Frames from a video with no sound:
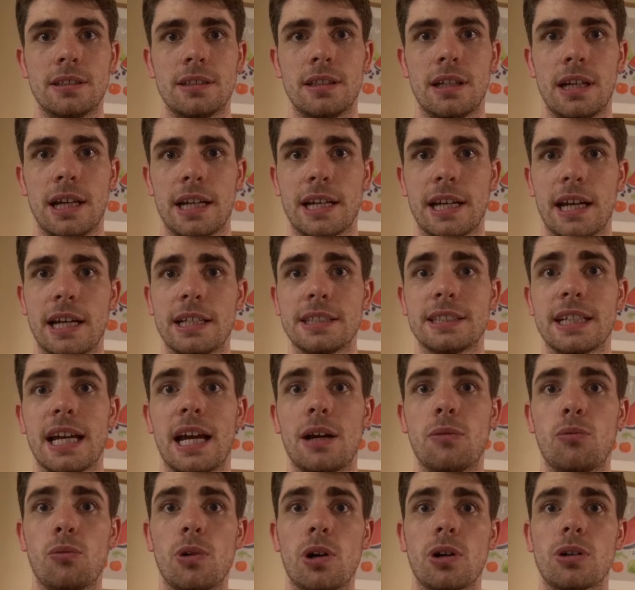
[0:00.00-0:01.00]
Hey guys,
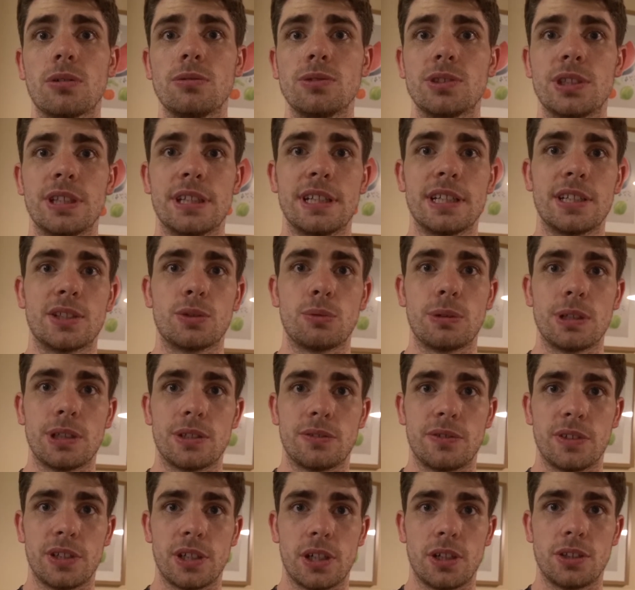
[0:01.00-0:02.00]
and welcome to this week's
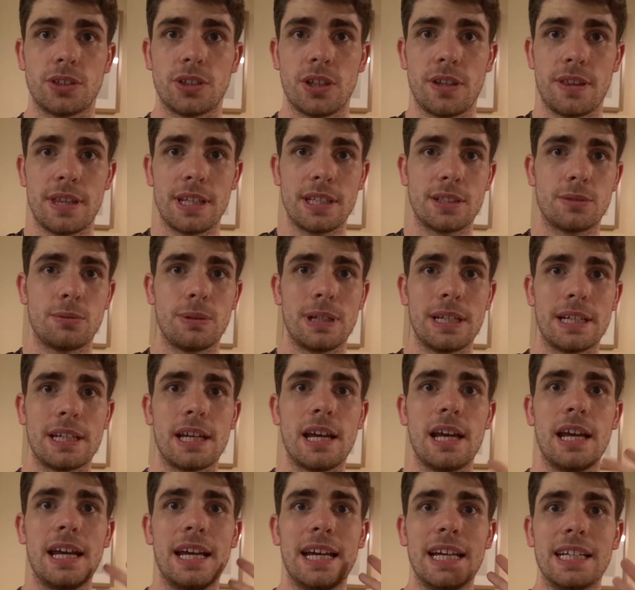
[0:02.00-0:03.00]
video. So this week
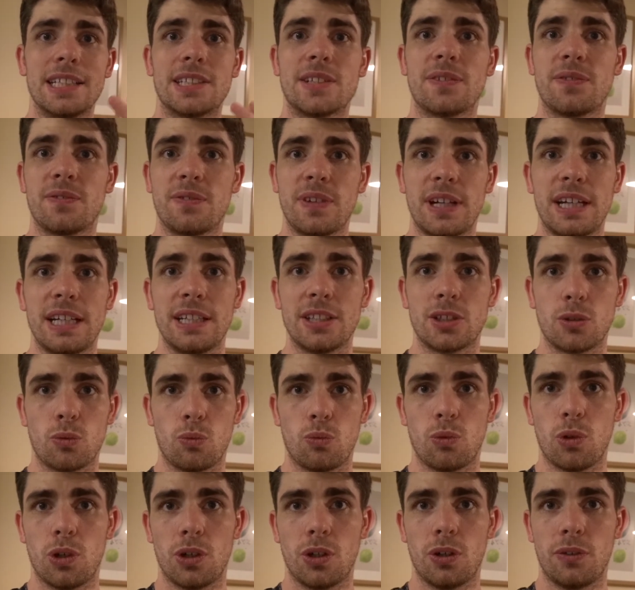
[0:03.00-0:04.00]
it's phase
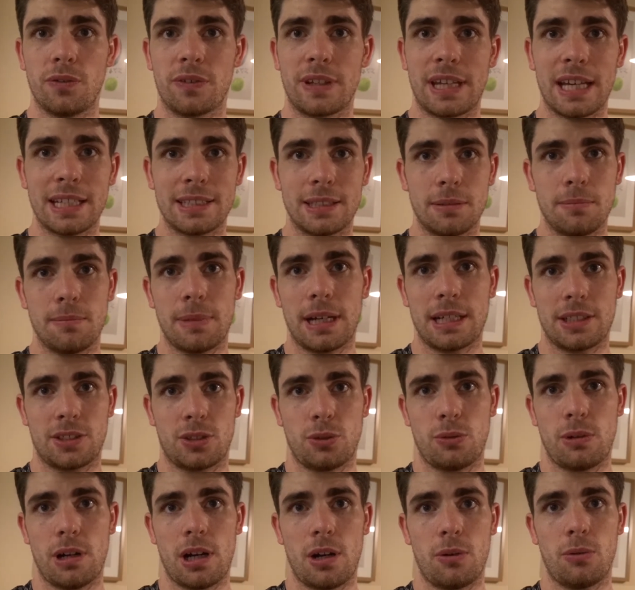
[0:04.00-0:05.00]
1 of getting back to
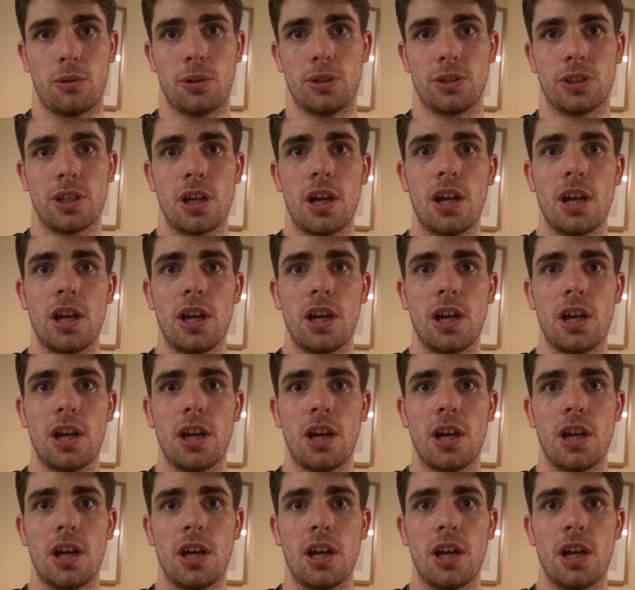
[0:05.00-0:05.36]
where I was.